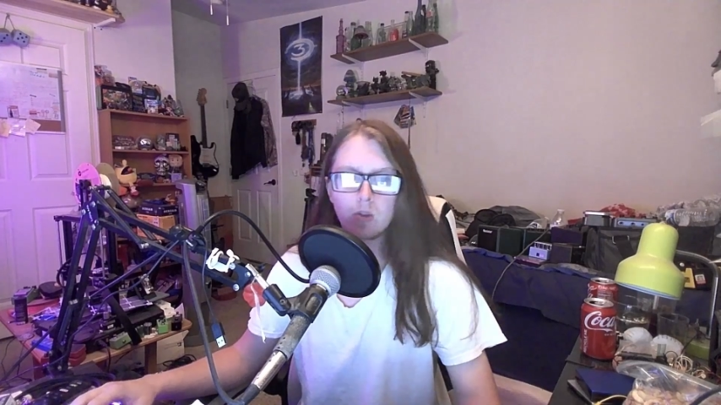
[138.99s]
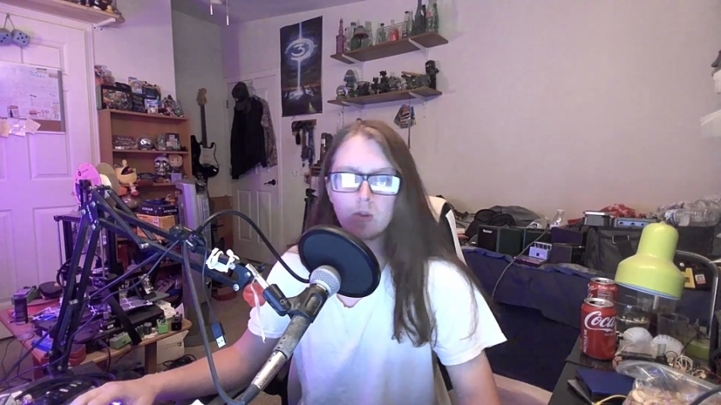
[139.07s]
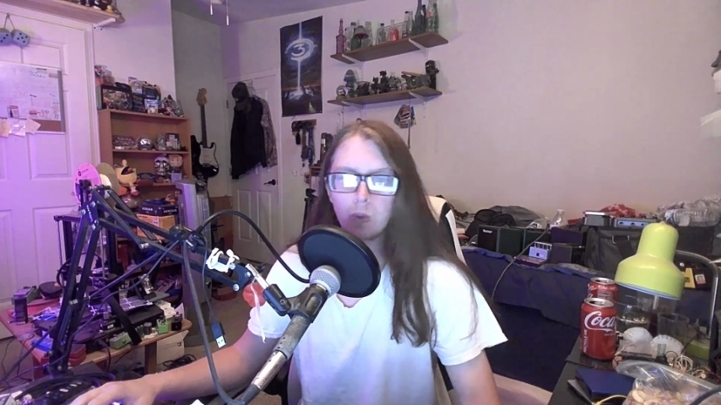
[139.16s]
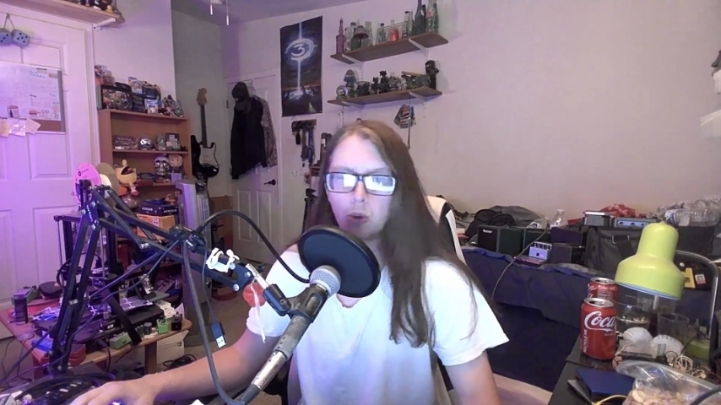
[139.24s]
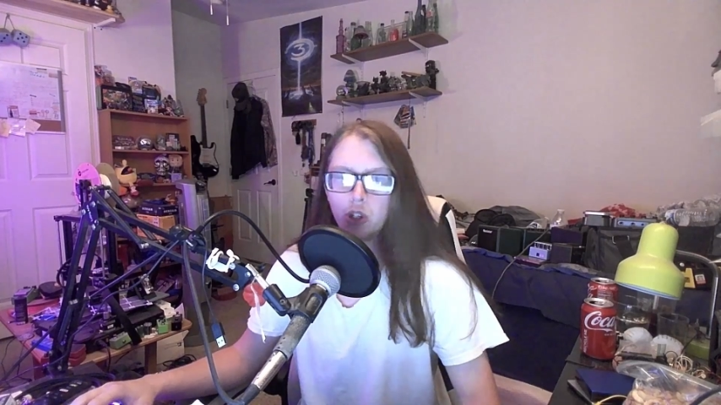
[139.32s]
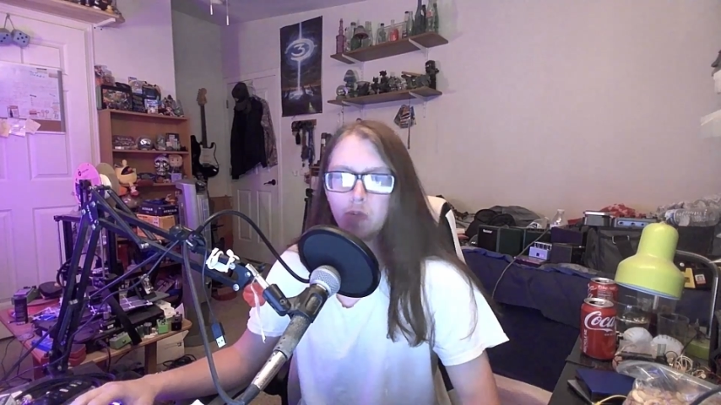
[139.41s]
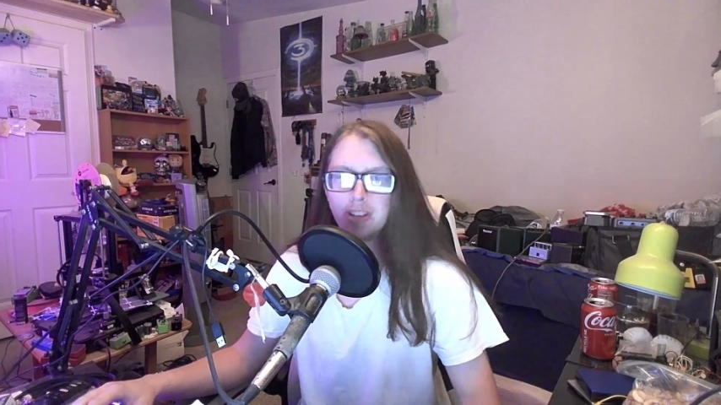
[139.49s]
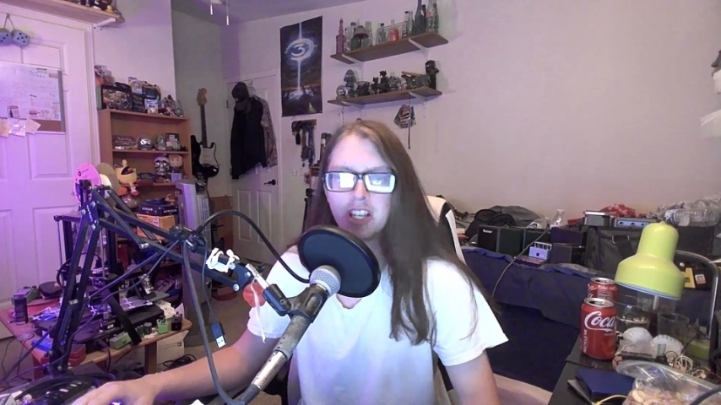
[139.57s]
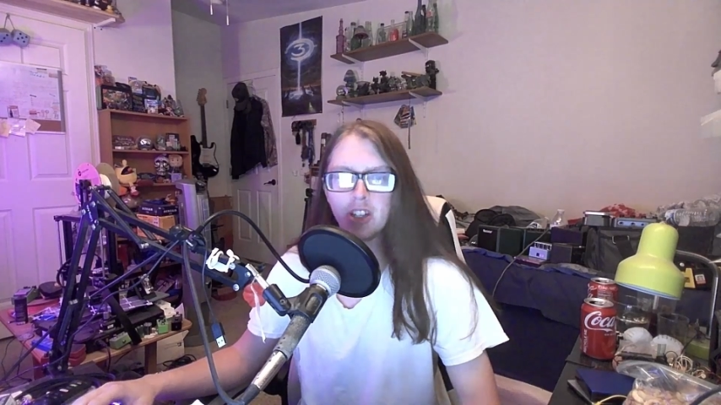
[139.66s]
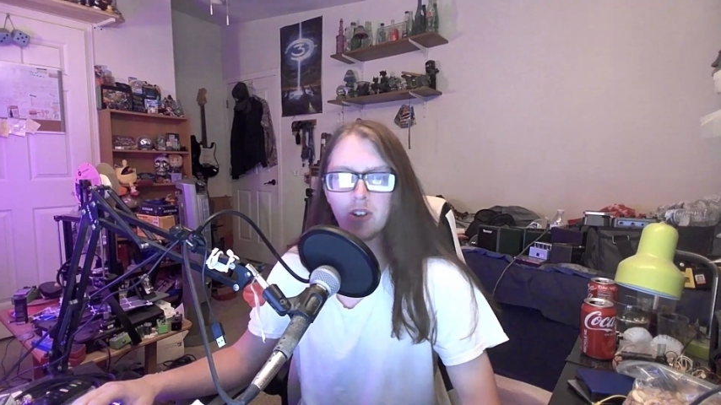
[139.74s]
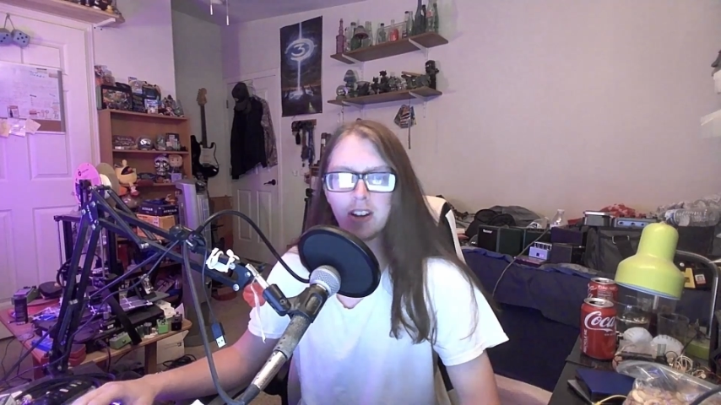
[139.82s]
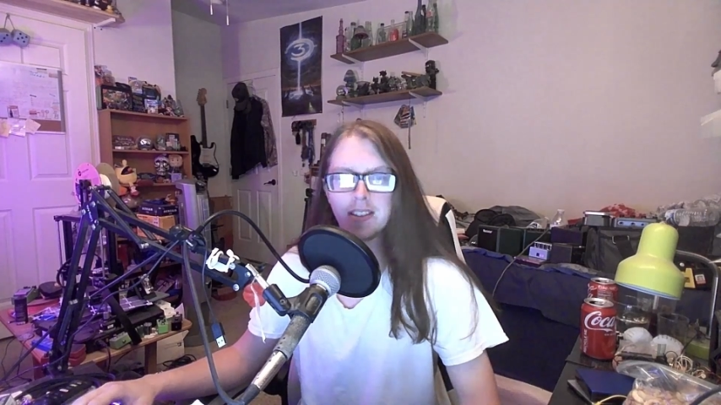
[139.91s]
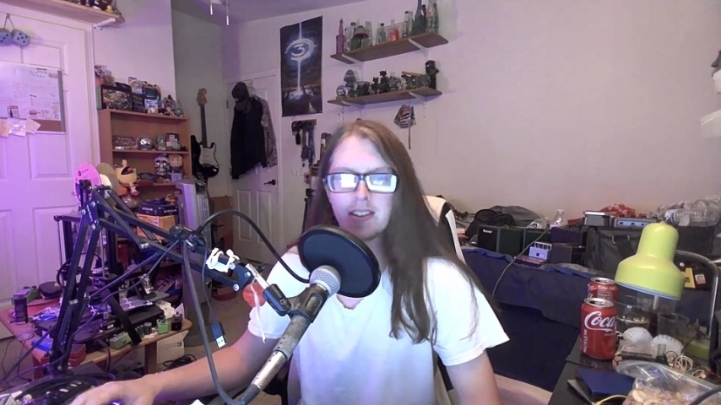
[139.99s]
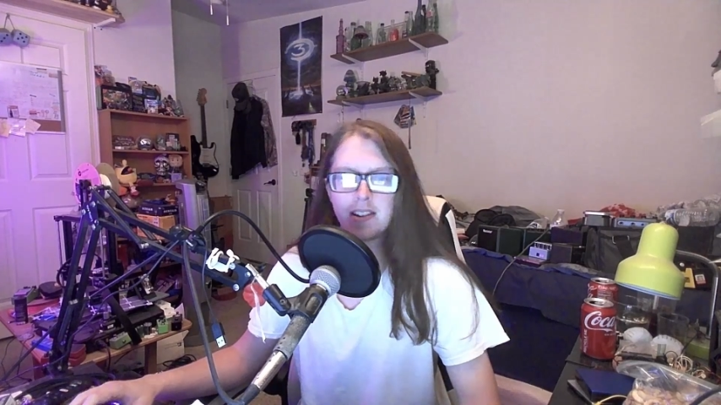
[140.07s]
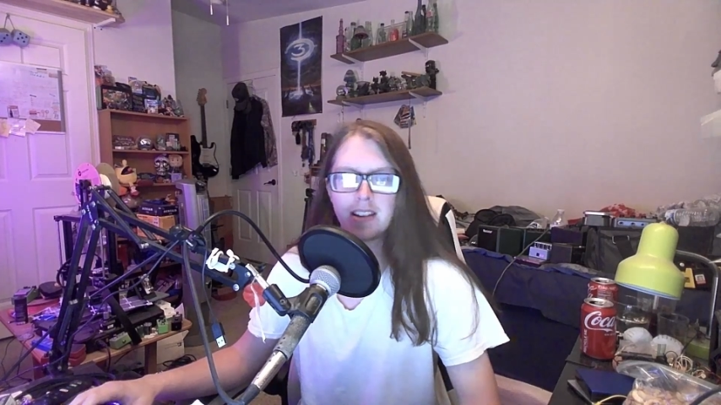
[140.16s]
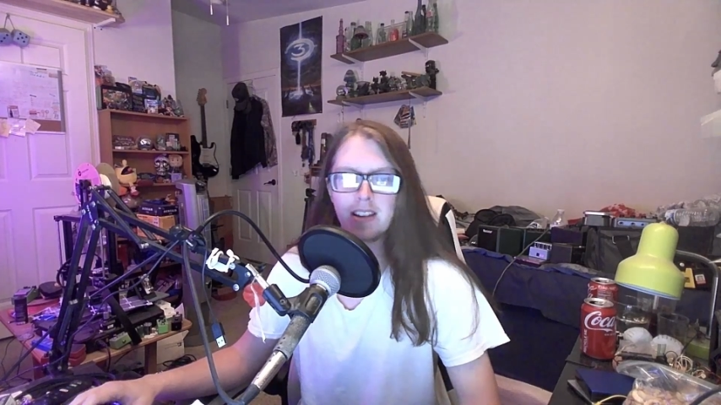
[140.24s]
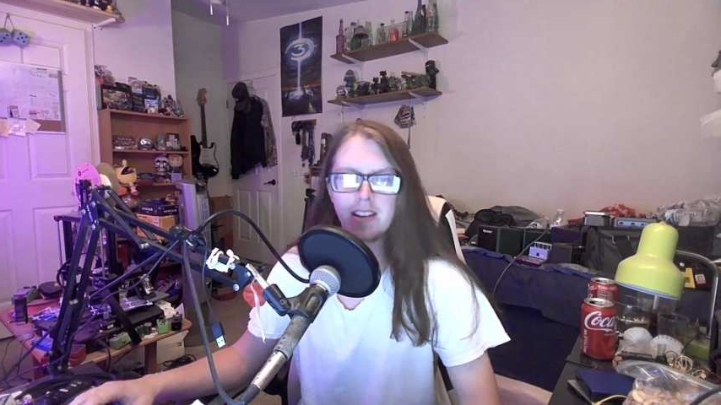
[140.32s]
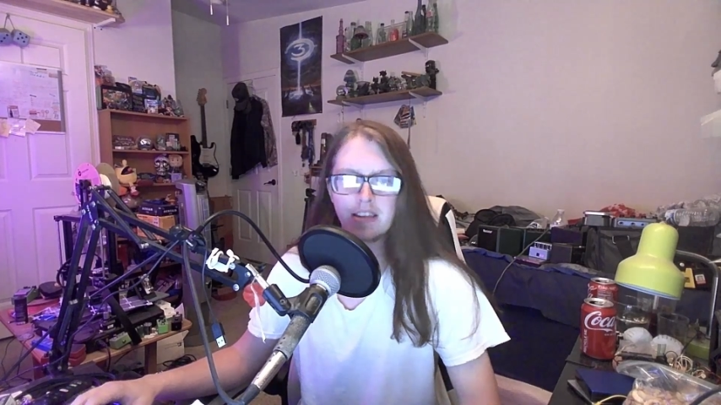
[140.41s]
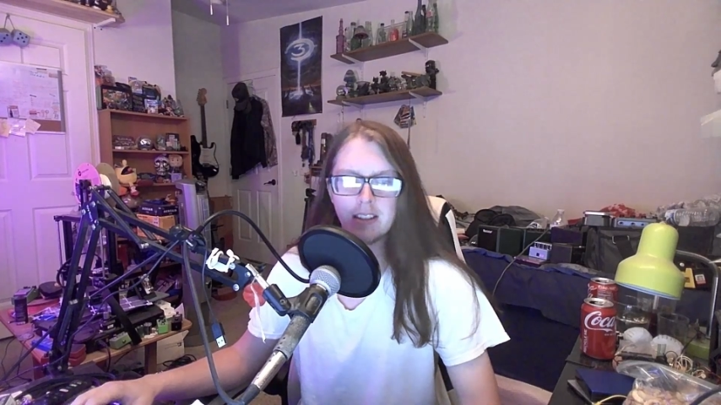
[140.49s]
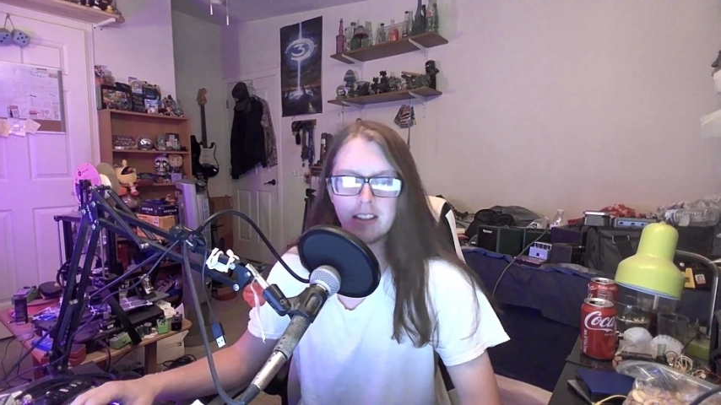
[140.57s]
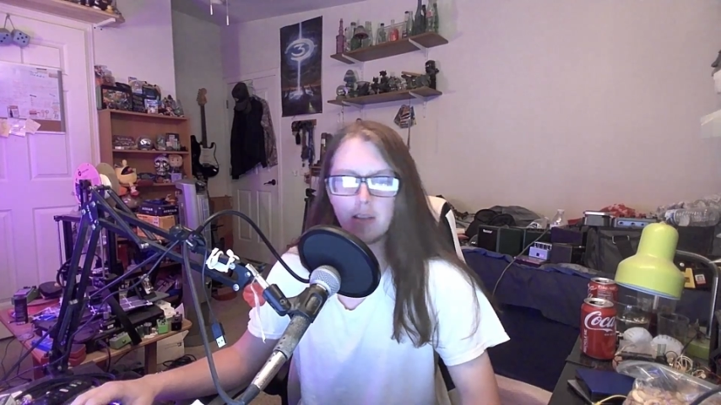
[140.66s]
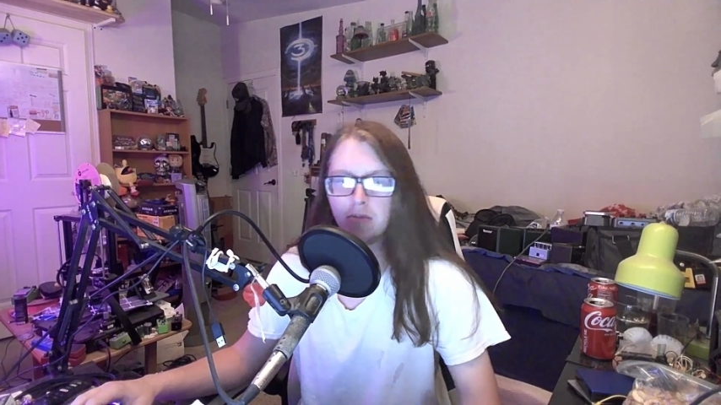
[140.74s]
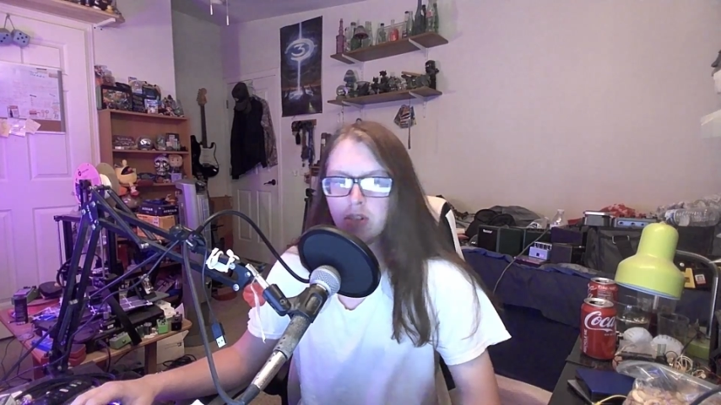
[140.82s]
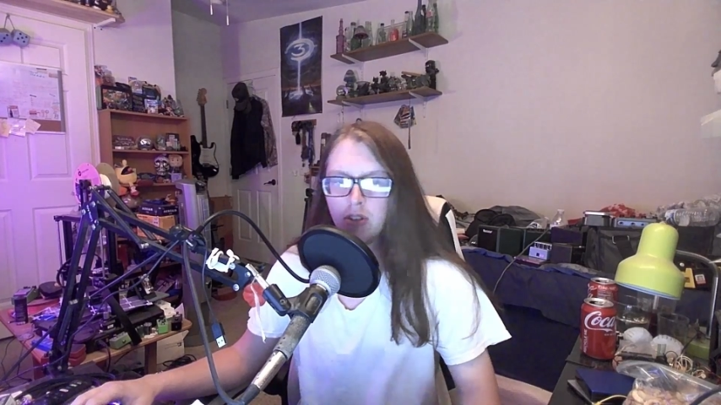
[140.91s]
Would you be interested in
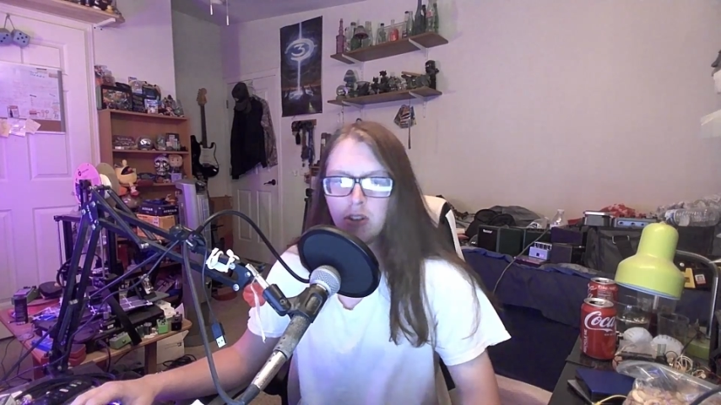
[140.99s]
community